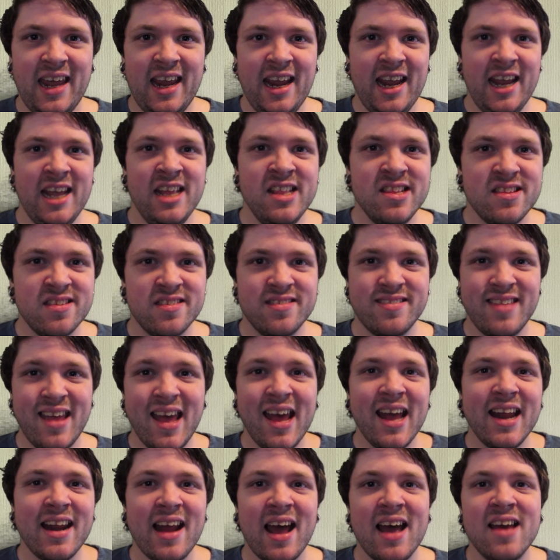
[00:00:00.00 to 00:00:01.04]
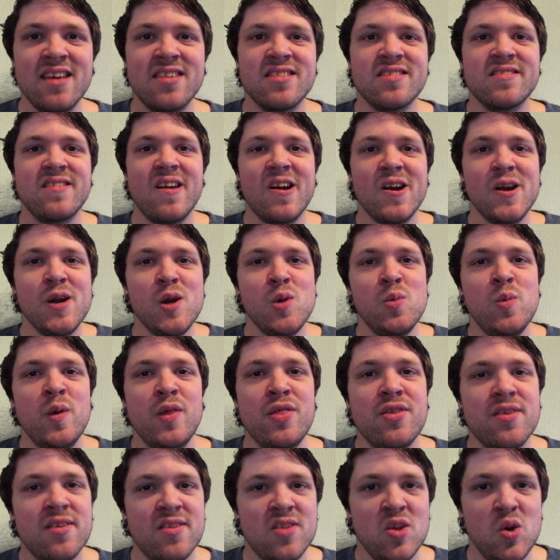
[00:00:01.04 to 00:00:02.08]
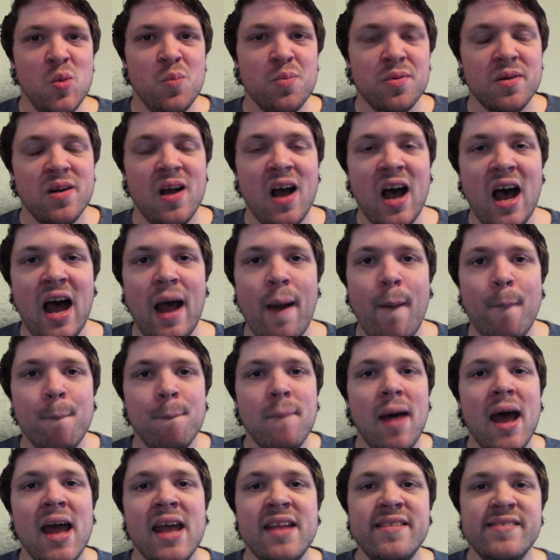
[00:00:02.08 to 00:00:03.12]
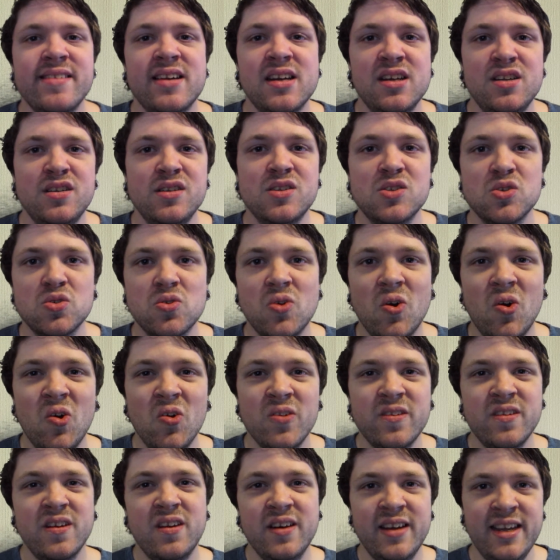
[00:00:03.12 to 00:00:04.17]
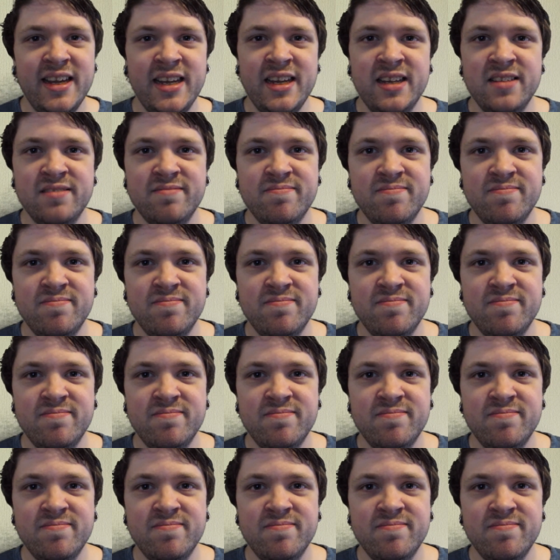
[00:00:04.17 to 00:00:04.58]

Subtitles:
Instead, I started with Superhot: Mind Control Delete.